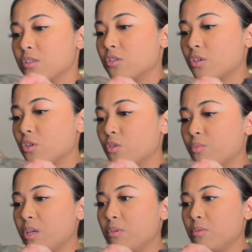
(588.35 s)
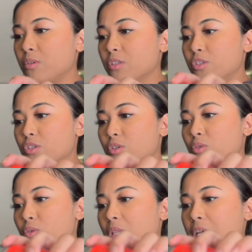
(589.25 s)
So maybe we'll
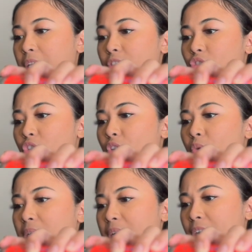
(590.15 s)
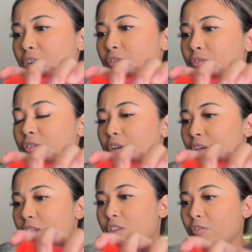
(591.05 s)
do like
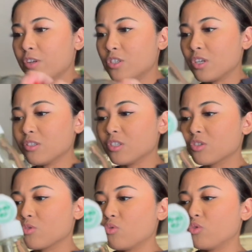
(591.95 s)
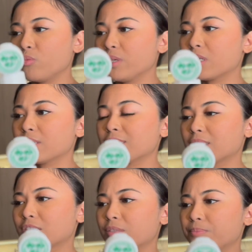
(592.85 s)
2.5. The fish sauce is cool
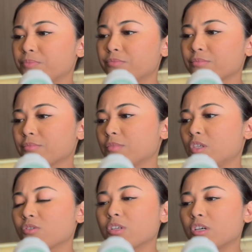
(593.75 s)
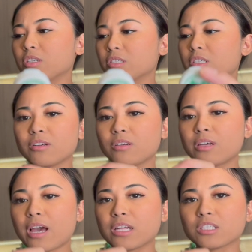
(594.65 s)
because you can honestly
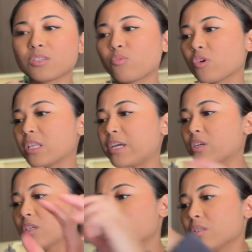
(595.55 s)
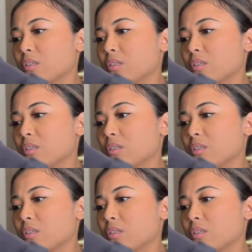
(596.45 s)
add some more later.